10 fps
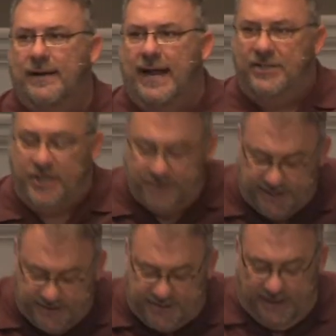And she was
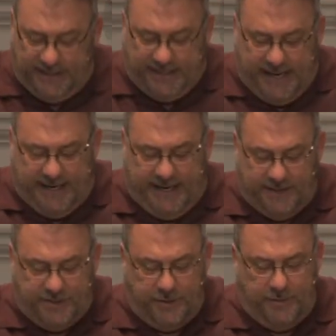instilling that
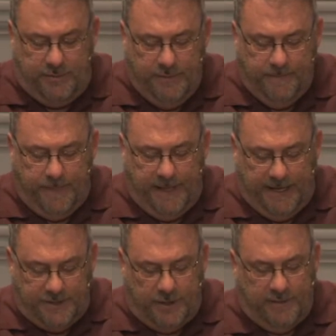into
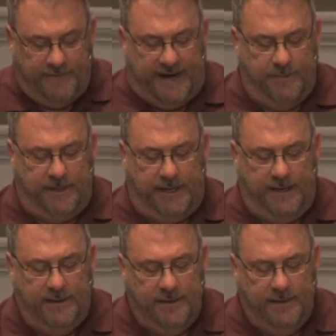her family.